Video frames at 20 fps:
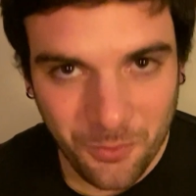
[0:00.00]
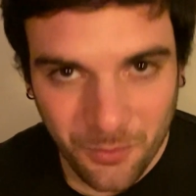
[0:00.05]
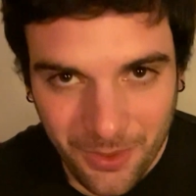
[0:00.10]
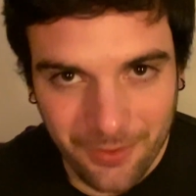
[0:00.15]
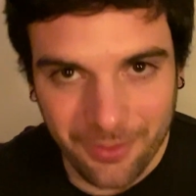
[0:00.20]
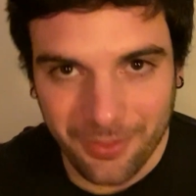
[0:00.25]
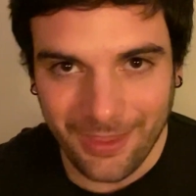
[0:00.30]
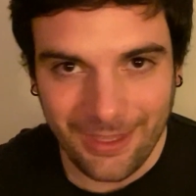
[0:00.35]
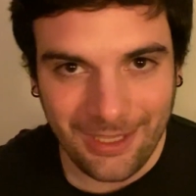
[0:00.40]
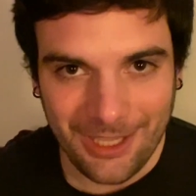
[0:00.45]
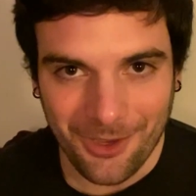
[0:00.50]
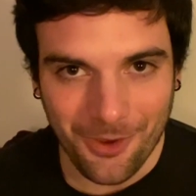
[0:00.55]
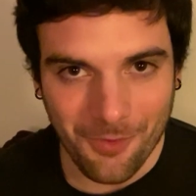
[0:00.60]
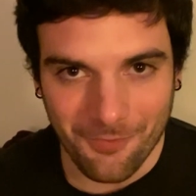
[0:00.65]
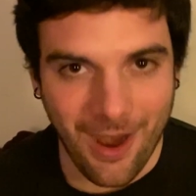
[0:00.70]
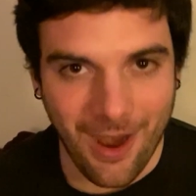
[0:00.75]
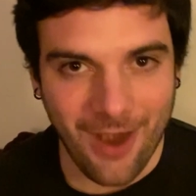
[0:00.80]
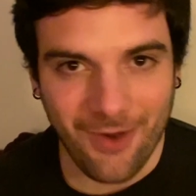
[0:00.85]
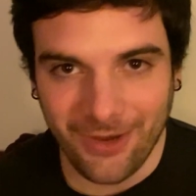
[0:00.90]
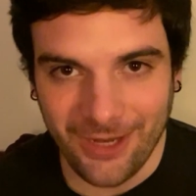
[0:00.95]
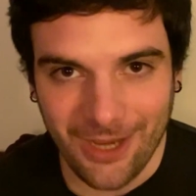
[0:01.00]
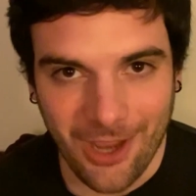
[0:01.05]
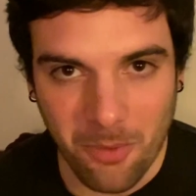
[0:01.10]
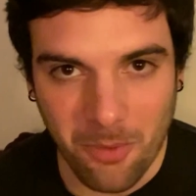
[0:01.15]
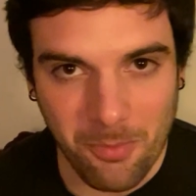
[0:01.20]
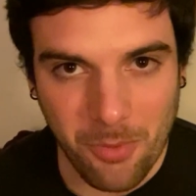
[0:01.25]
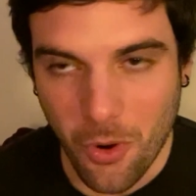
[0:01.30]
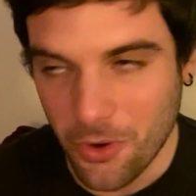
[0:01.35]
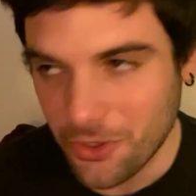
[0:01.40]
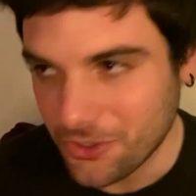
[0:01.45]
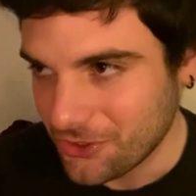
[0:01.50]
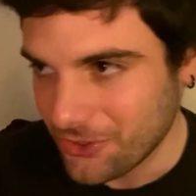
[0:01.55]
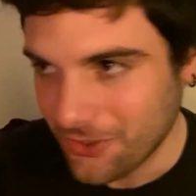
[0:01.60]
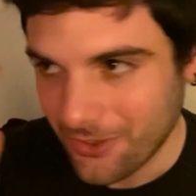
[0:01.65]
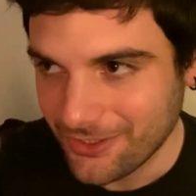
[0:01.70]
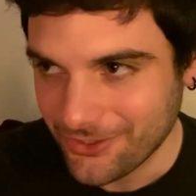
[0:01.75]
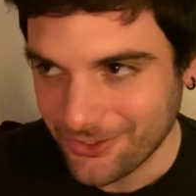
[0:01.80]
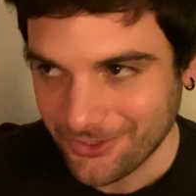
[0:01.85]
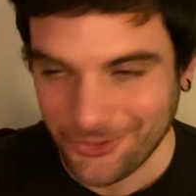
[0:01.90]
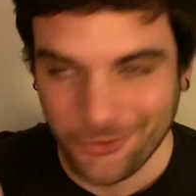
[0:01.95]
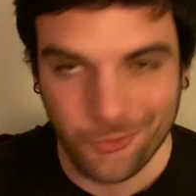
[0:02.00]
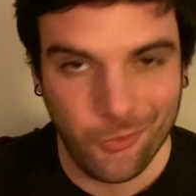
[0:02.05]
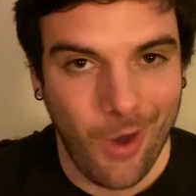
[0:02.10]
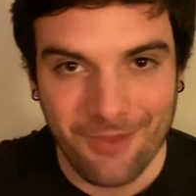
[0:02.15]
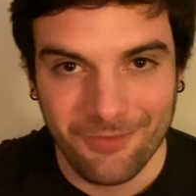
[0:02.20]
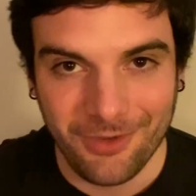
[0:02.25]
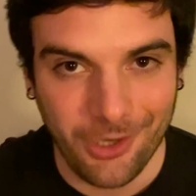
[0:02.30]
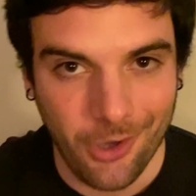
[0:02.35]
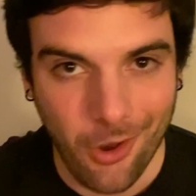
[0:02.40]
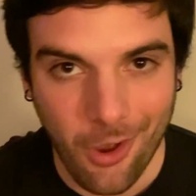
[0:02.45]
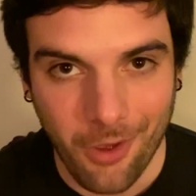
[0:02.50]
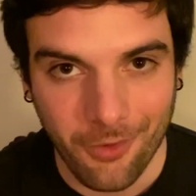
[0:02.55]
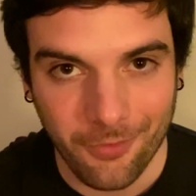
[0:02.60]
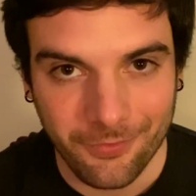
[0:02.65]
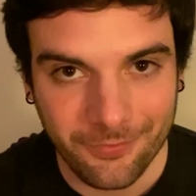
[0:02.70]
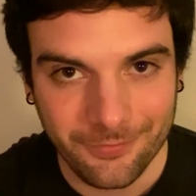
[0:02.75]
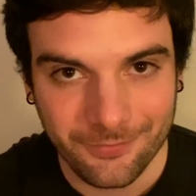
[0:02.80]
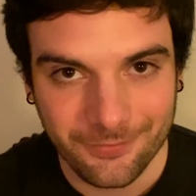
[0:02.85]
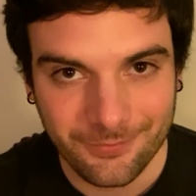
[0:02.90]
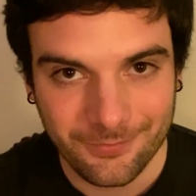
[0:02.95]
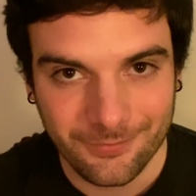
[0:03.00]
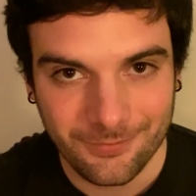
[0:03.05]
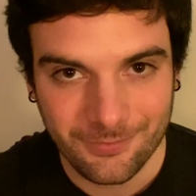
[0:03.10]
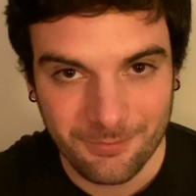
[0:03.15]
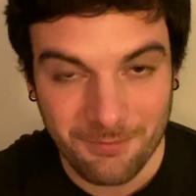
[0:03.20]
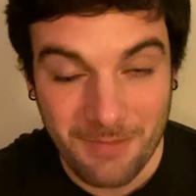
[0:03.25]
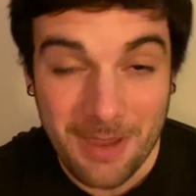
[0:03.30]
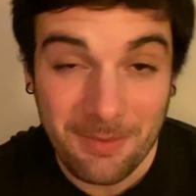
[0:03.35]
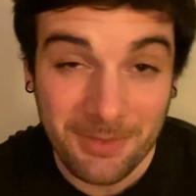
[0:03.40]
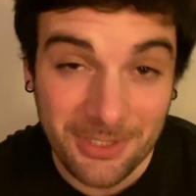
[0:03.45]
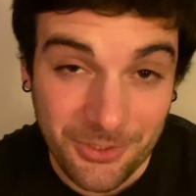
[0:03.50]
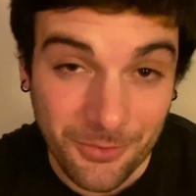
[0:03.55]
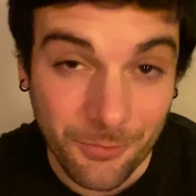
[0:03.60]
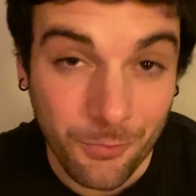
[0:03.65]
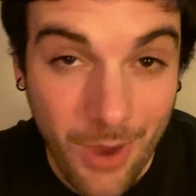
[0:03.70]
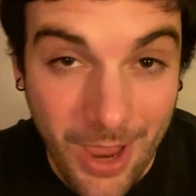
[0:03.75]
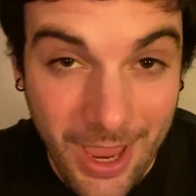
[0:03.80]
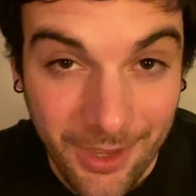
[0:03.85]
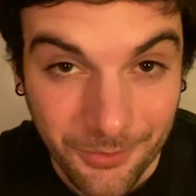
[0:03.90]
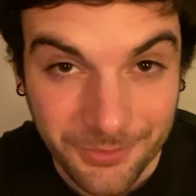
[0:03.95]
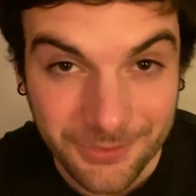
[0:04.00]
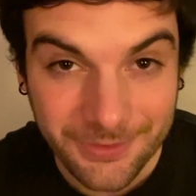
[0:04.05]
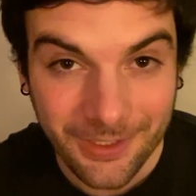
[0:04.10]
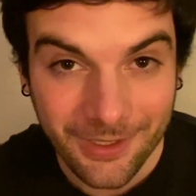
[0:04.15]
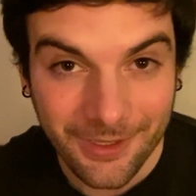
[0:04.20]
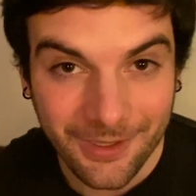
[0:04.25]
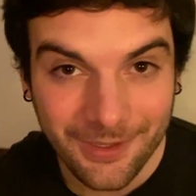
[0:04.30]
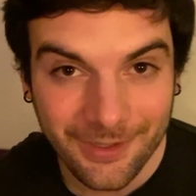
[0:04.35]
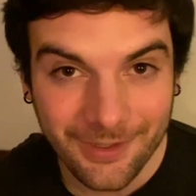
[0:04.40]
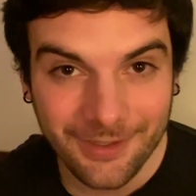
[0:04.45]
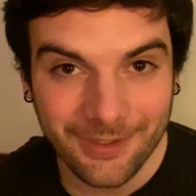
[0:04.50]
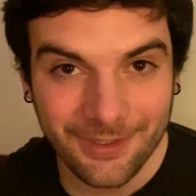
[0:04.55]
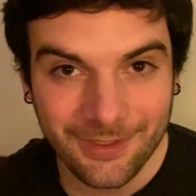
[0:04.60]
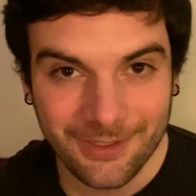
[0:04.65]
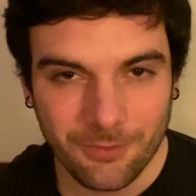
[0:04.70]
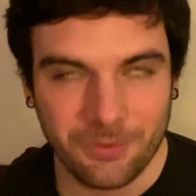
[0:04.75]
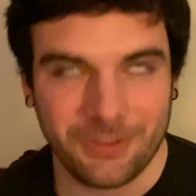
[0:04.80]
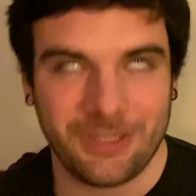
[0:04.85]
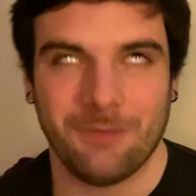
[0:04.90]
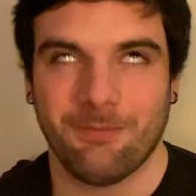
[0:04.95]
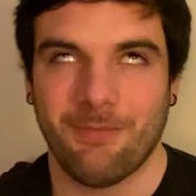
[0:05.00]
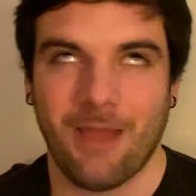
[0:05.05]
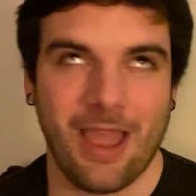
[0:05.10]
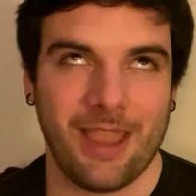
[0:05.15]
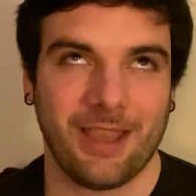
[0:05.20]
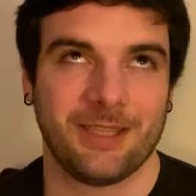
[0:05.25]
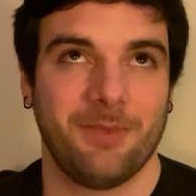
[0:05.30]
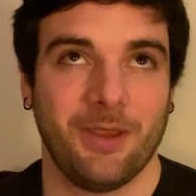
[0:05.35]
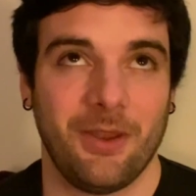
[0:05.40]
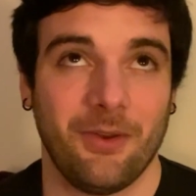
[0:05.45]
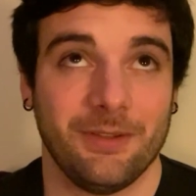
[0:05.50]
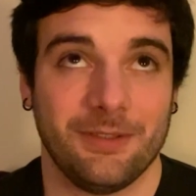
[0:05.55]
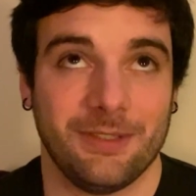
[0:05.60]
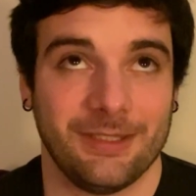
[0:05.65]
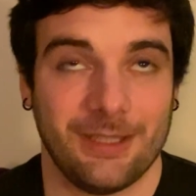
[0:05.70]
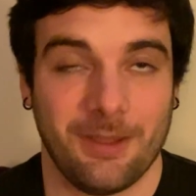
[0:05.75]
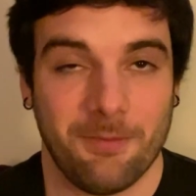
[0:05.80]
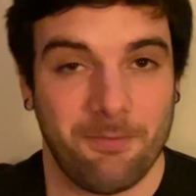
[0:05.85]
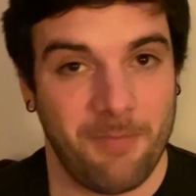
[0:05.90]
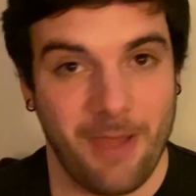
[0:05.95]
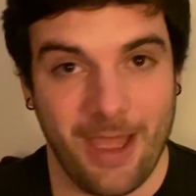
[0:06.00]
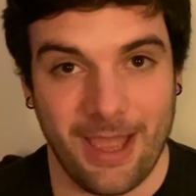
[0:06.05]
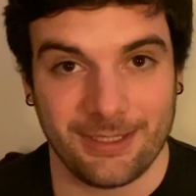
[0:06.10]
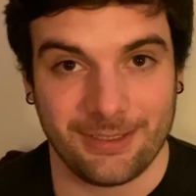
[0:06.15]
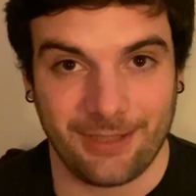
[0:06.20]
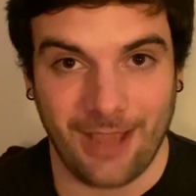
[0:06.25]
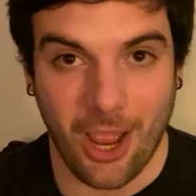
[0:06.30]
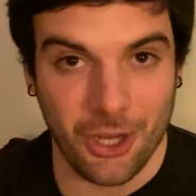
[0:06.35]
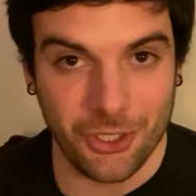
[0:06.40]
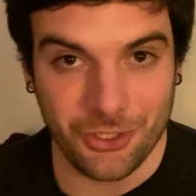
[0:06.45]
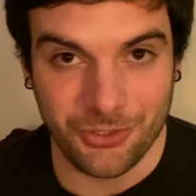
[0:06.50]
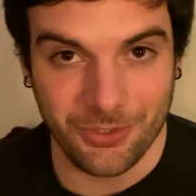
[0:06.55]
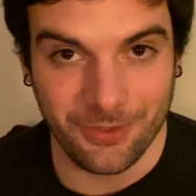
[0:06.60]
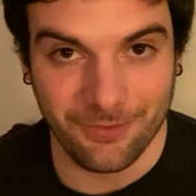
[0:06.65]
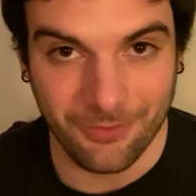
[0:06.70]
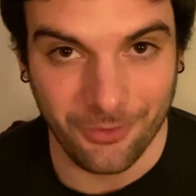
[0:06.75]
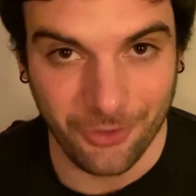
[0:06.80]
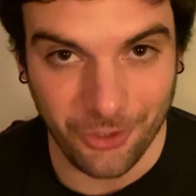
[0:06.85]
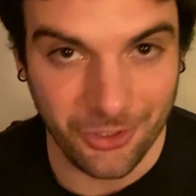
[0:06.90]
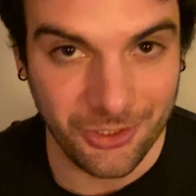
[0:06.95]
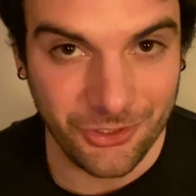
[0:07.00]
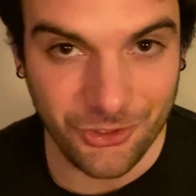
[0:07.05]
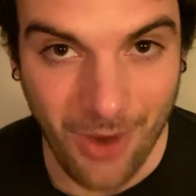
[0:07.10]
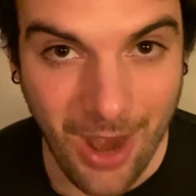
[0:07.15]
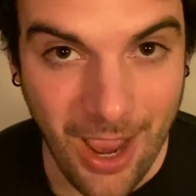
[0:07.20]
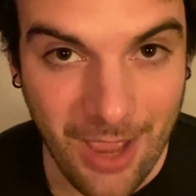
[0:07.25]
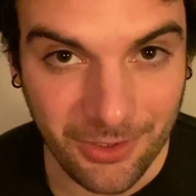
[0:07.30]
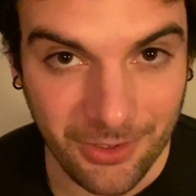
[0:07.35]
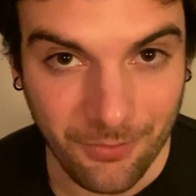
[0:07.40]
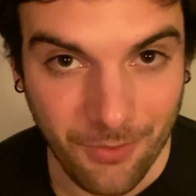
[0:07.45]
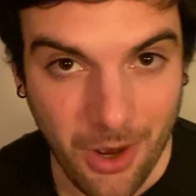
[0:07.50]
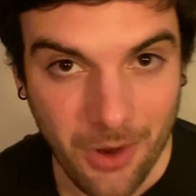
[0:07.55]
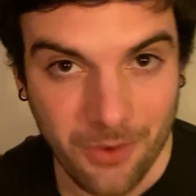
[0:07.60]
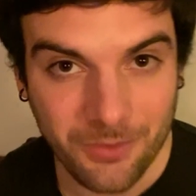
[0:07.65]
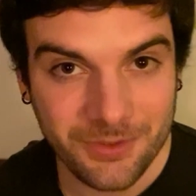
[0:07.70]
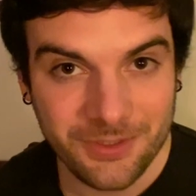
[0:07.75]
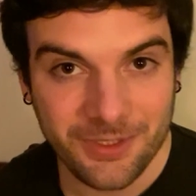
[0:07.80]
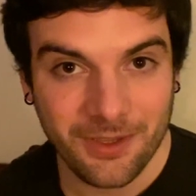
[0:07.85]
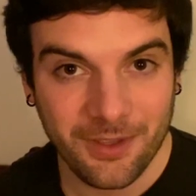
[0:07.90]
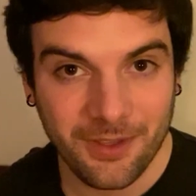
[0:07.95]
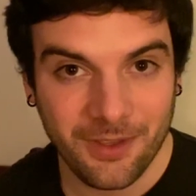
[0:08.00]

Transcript: We're thinking of hiring out a Porsche and just driving off, maybe to Wales, which in my experience is the best country for good driving roads.